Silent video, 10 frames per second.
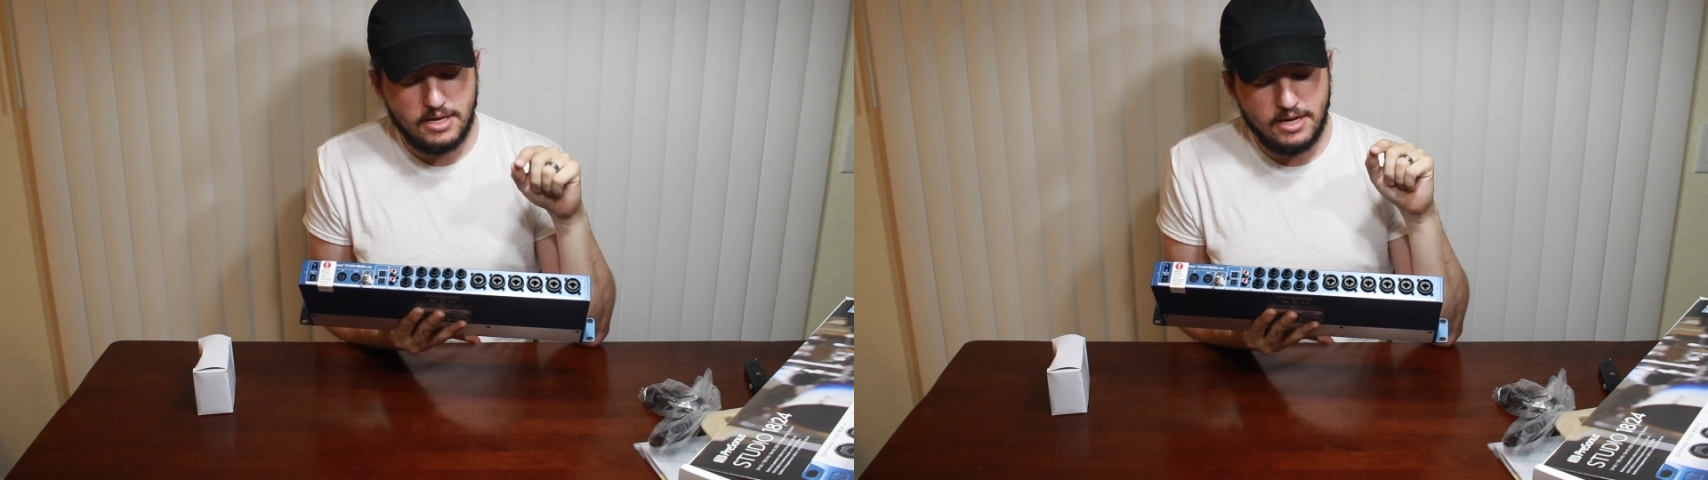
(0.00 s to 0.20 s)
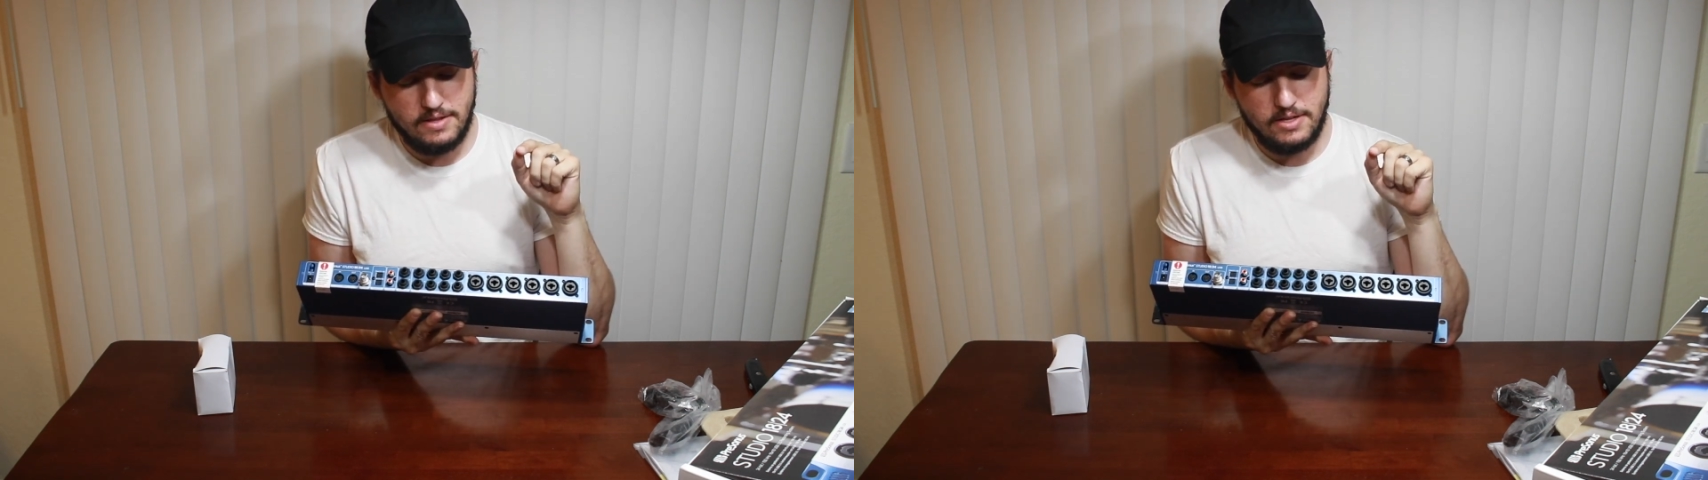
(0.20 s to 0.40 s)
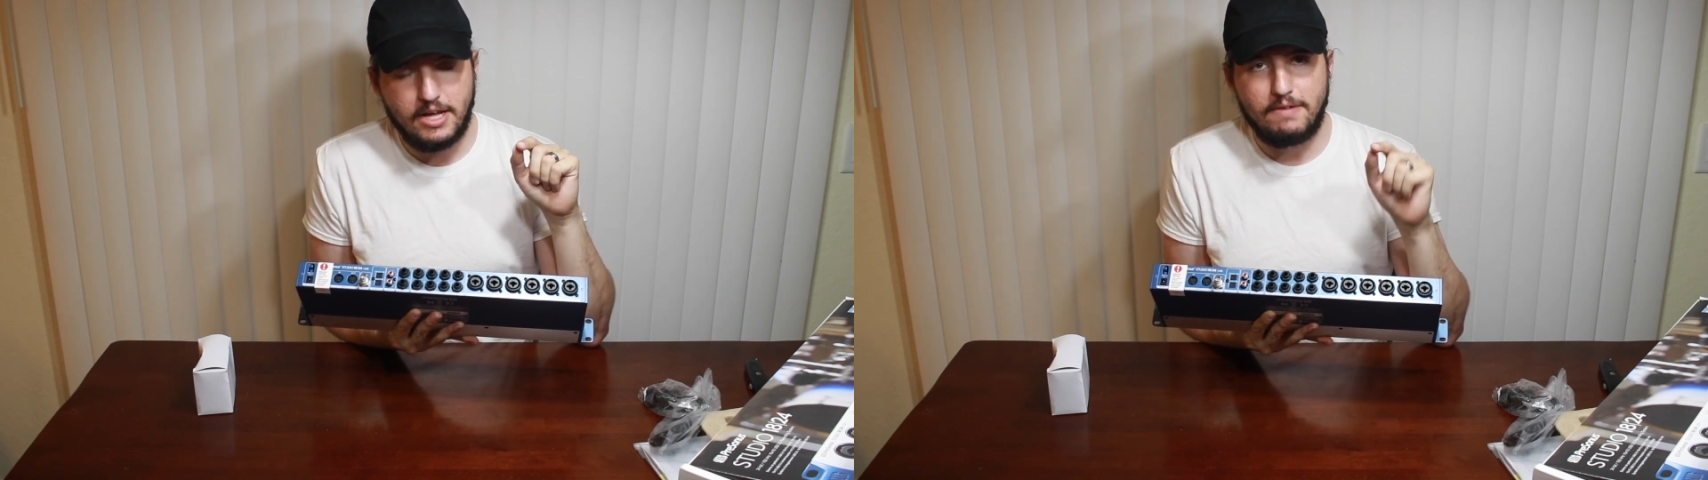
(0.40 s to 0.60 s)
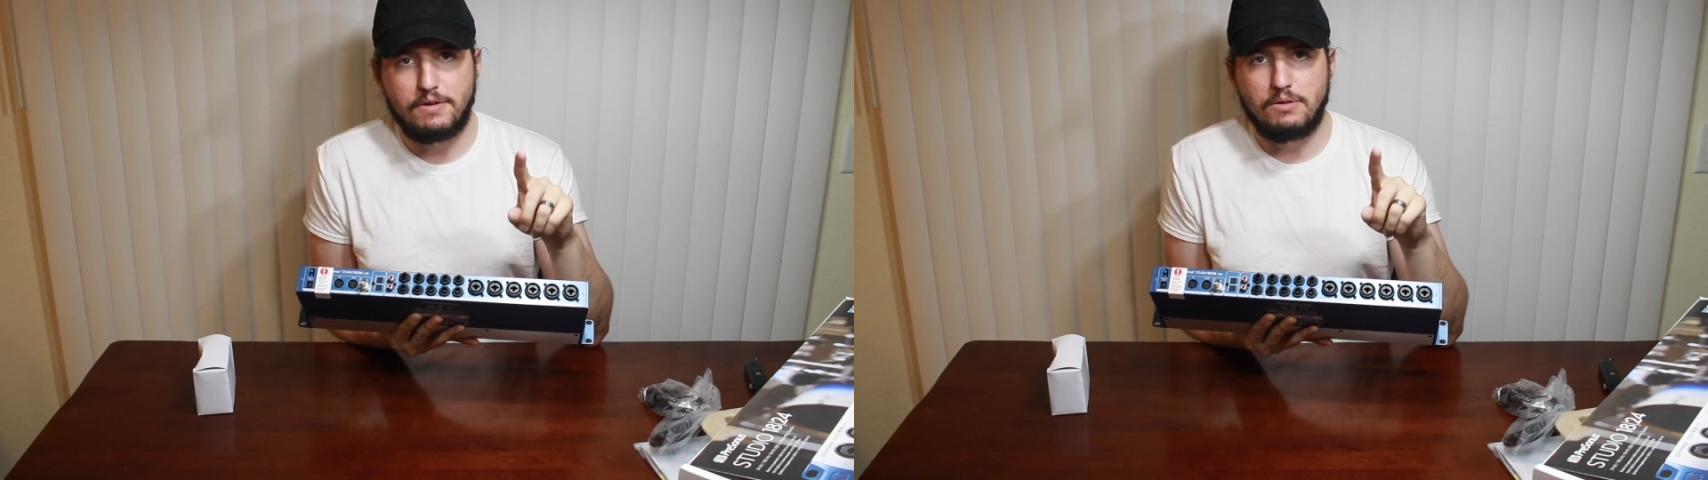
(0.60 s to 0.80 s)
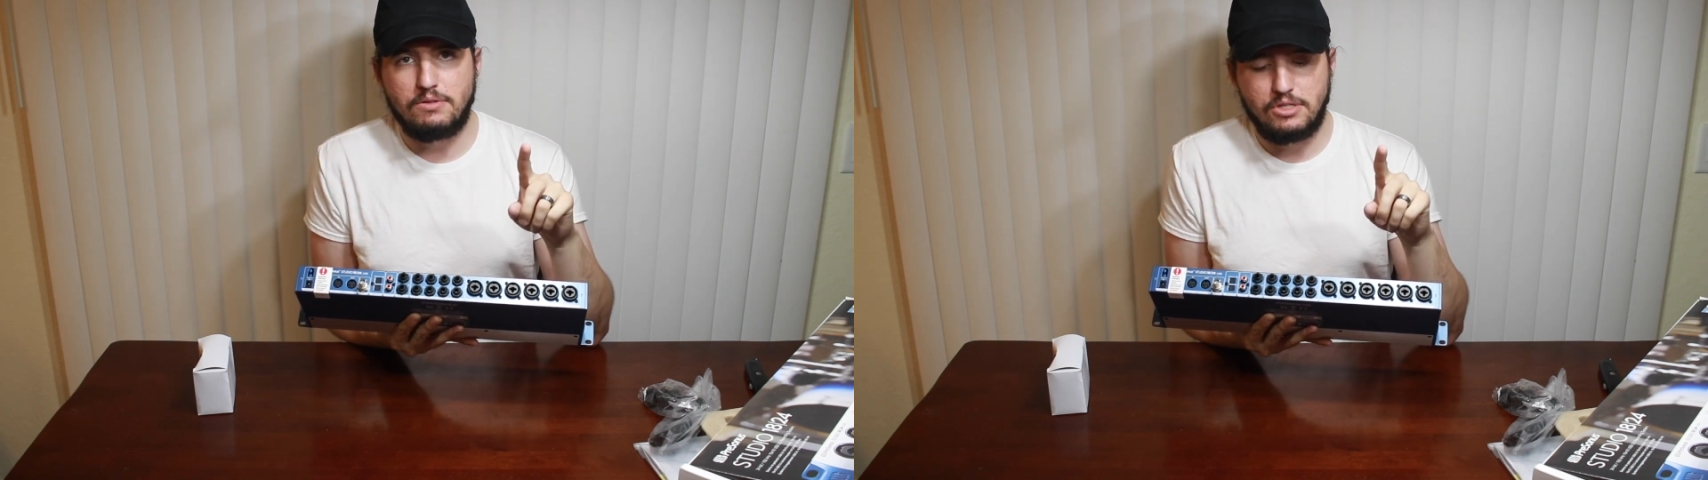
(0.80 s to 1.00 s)
And then
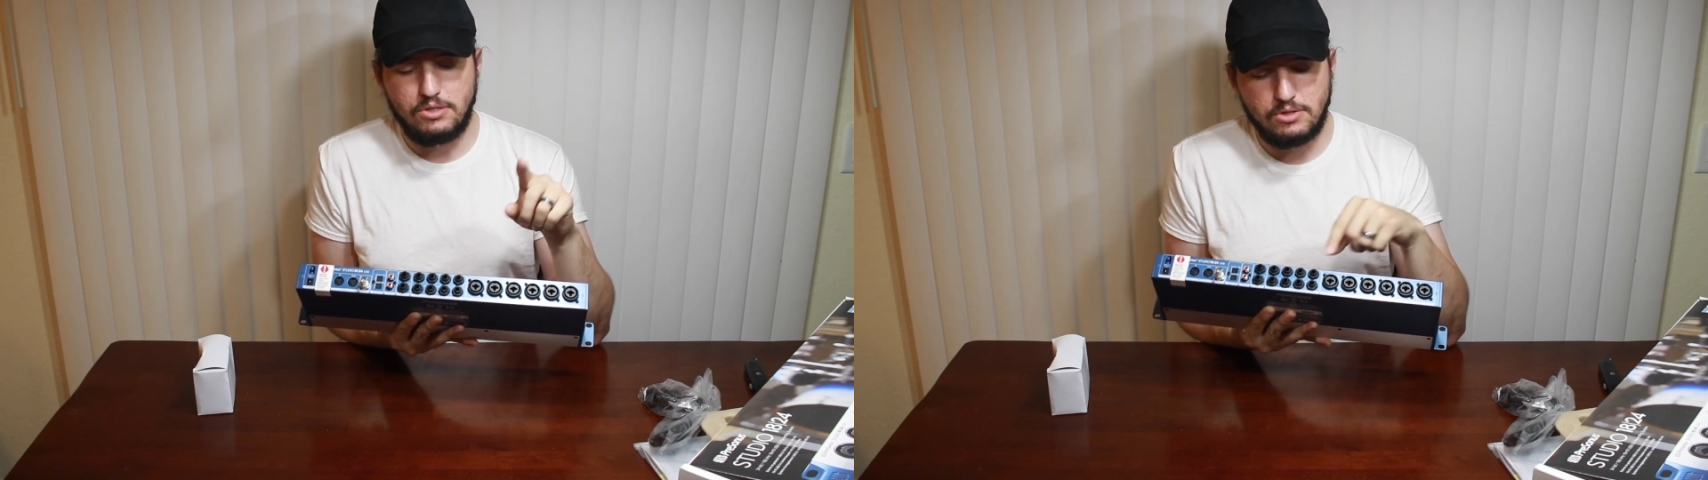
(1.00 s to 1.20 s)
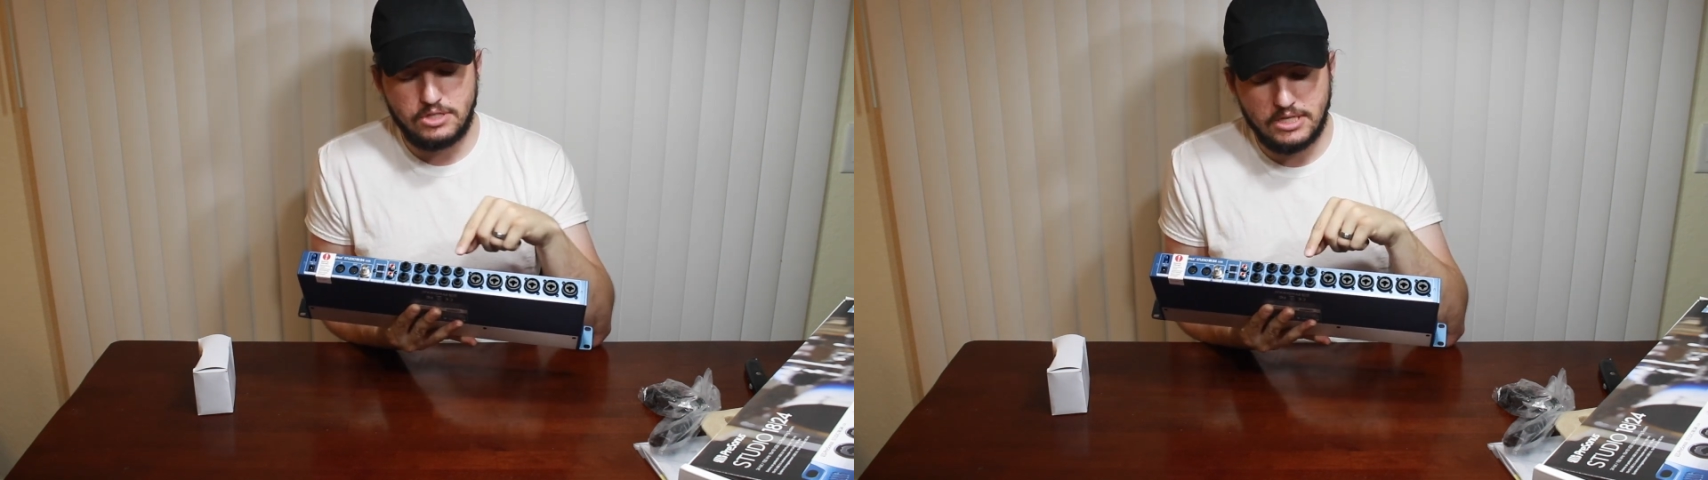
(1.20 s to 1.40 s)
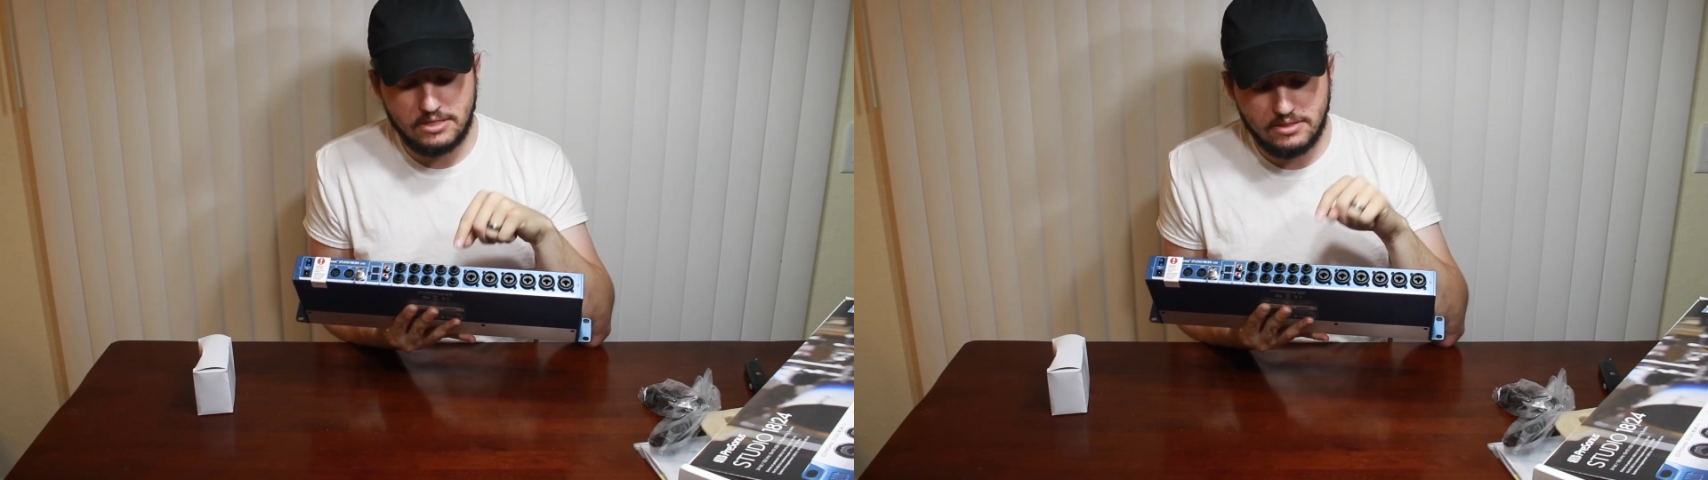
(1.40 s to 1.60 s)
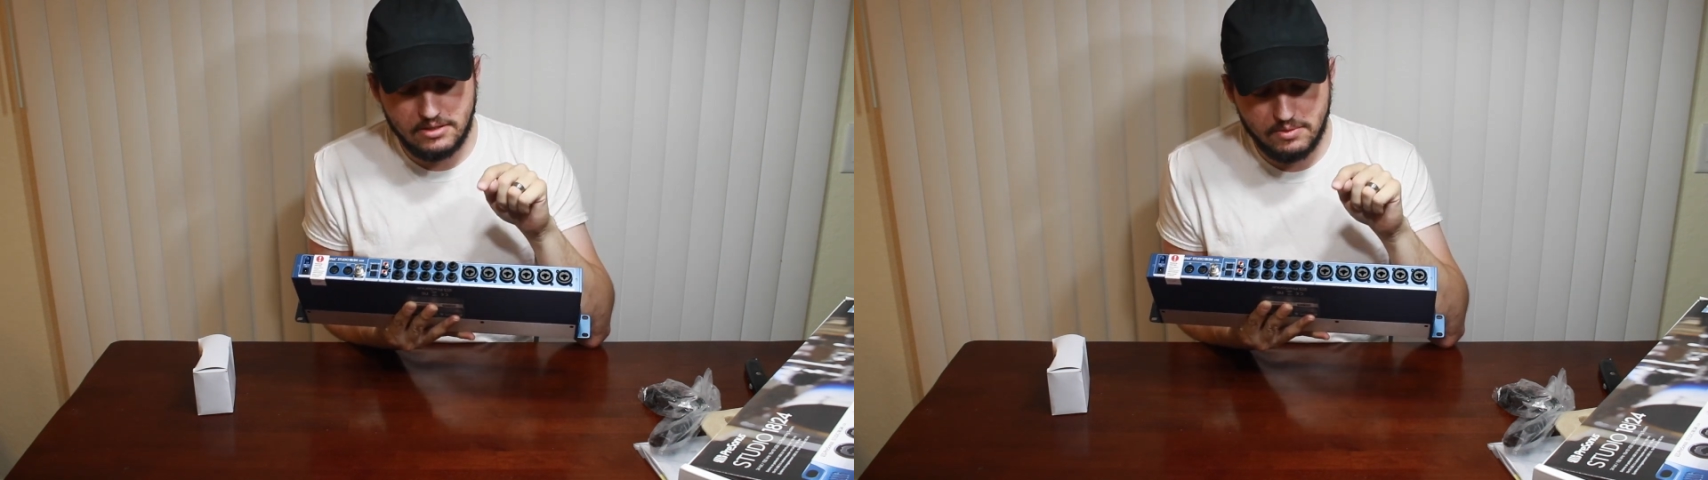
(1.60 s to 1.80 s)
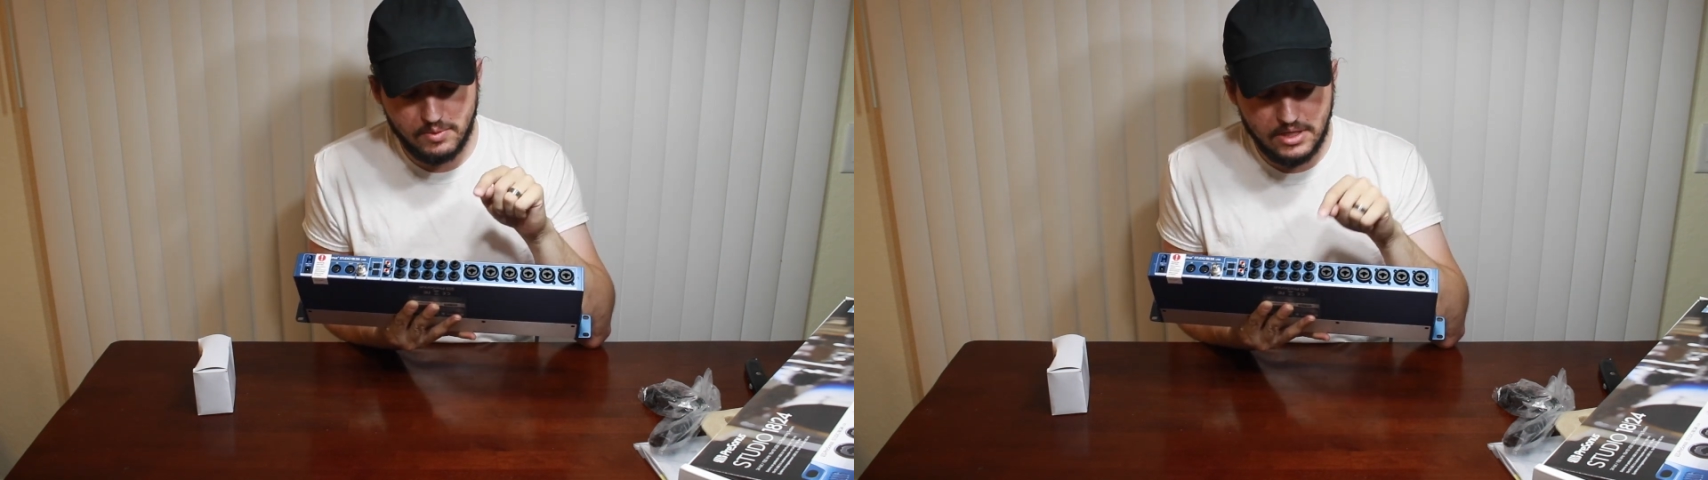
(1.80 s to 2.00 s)
headphone 2
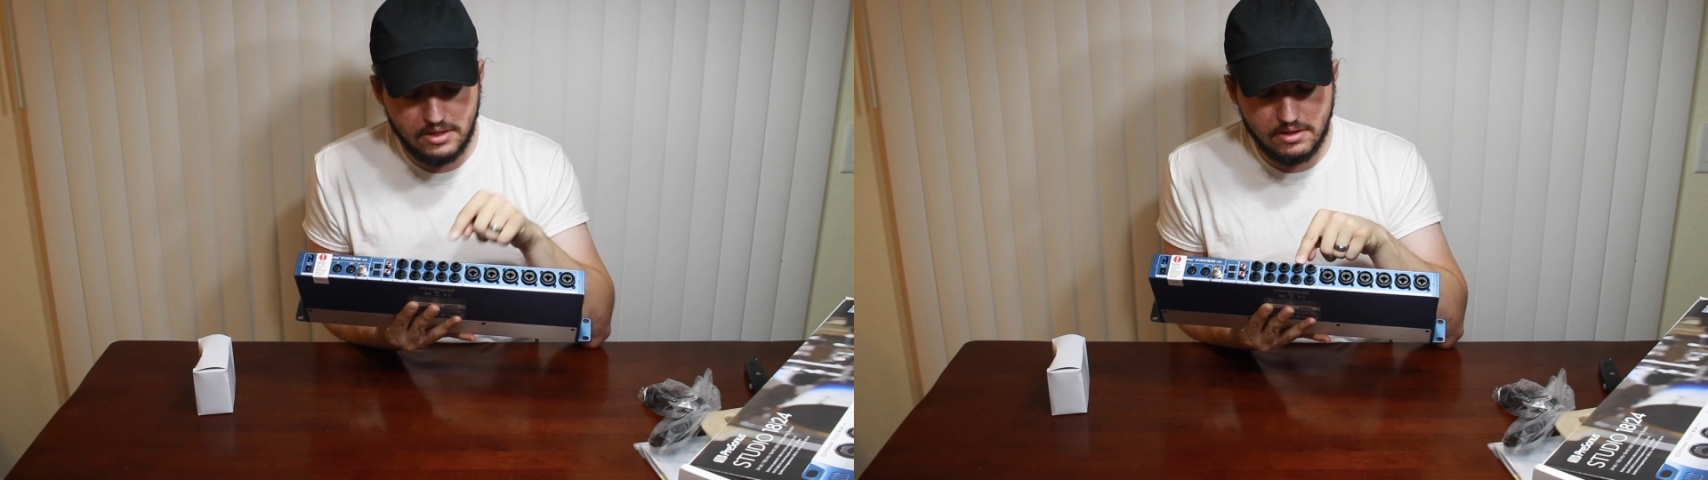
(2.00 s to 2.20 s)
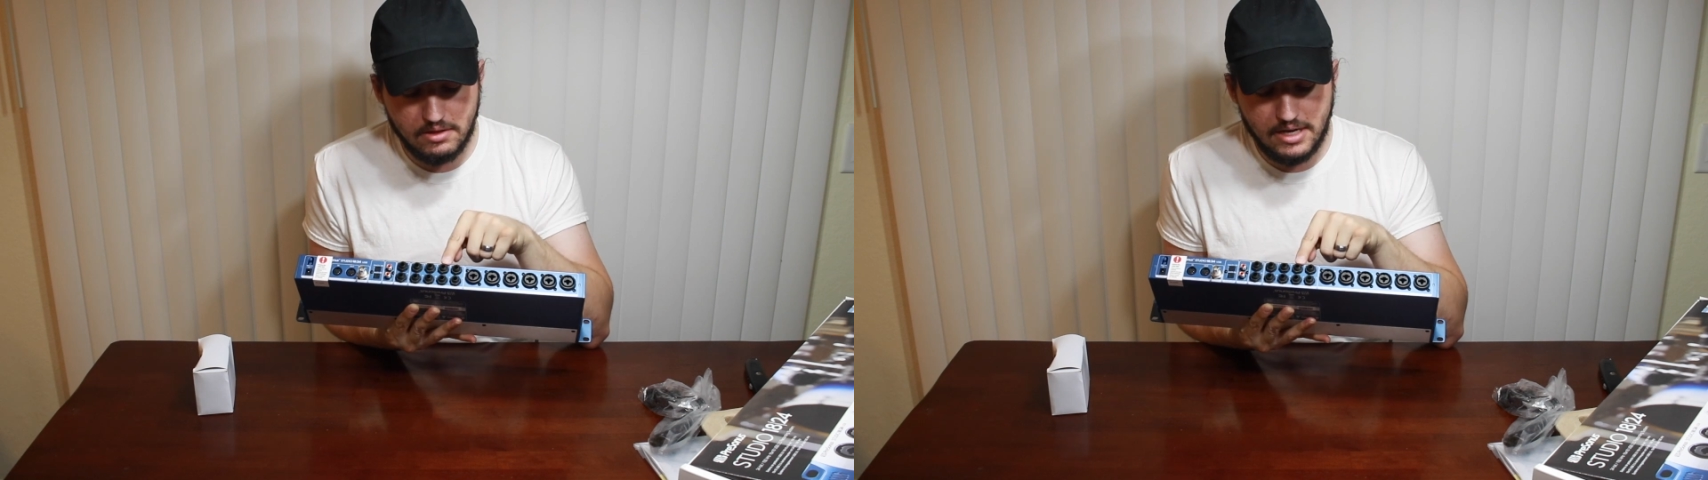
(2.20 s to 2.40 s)
shares with